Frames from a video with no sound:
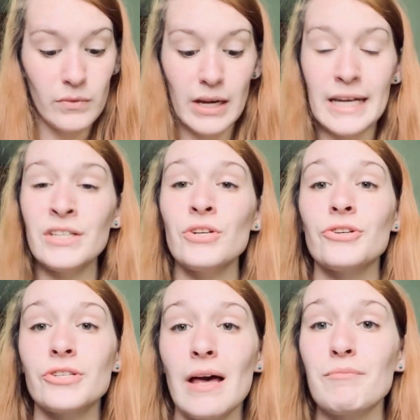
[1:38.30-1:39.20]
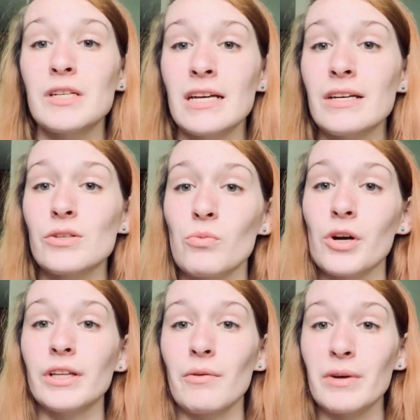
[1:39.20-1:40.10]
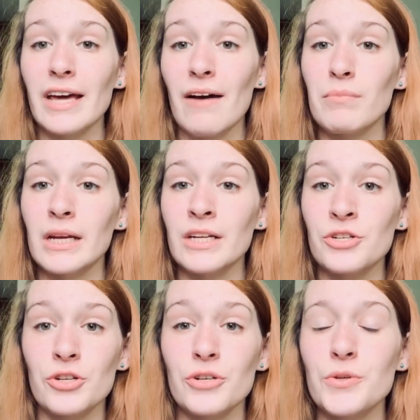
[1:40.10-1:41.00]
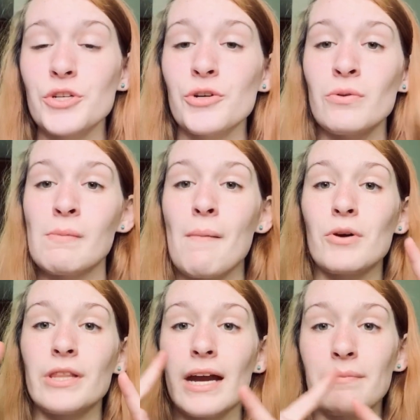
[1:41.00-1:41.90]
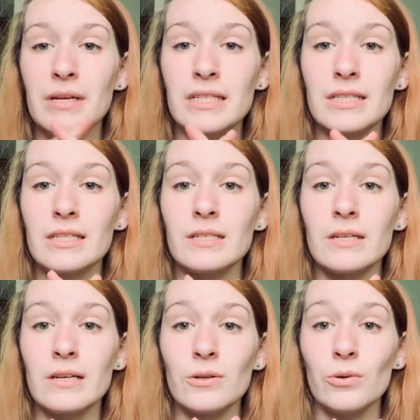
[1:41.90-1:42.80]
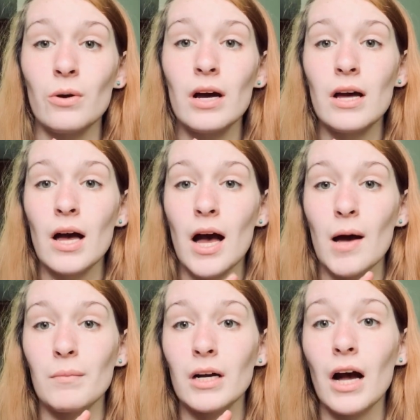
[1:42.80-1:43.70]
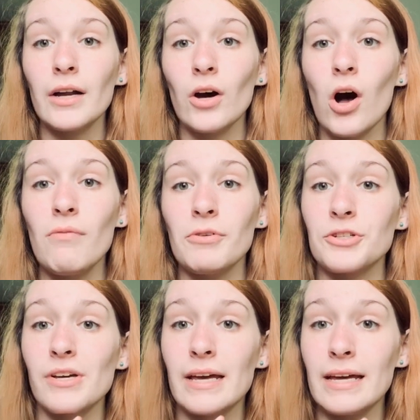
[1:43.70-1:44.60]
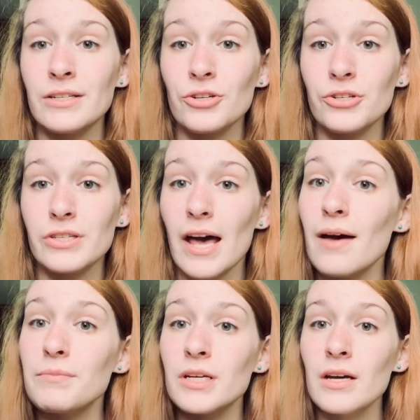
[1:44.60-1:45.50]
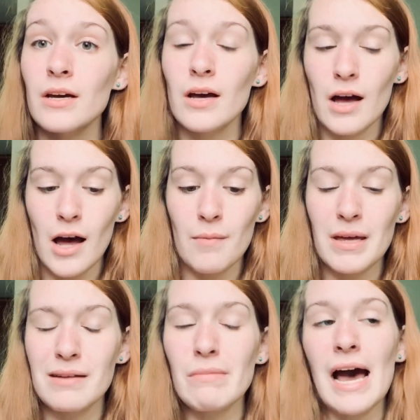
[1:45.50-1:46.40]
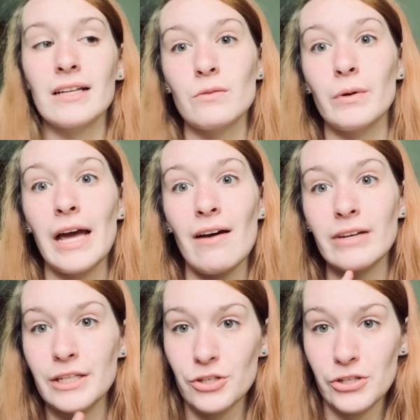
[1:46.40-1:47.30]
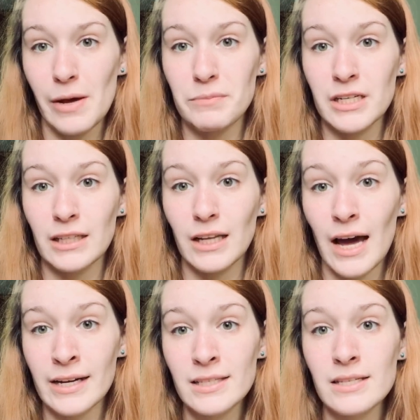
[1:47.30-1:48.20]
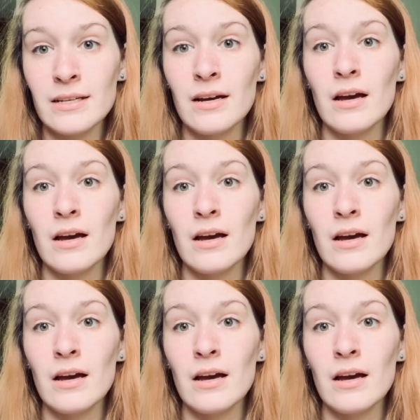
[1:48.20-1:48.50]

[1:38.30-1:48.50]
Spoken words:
Intercepting is a word that we have been introduced to. Remember that it means to cut off or to intercept. In math, we have intercepting lines.